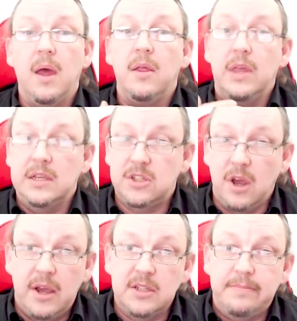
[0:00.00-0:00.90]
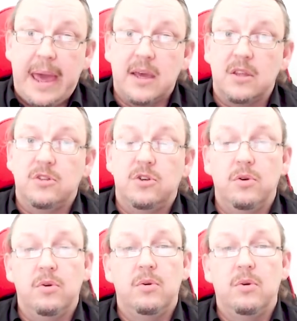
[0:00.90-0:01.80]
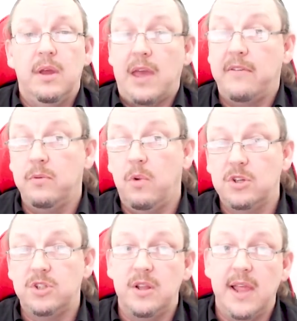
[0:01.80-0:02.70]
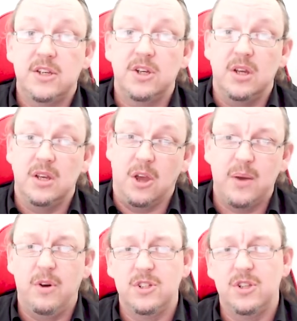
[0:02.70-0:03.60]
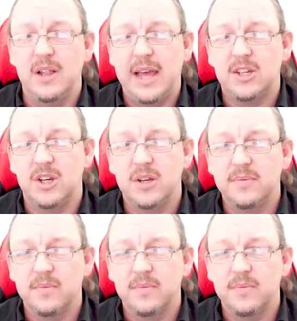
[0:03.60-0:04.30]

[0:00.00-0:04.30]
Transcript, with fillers: this ties back to, if you haven't watched the lecture, go and watch the lecture.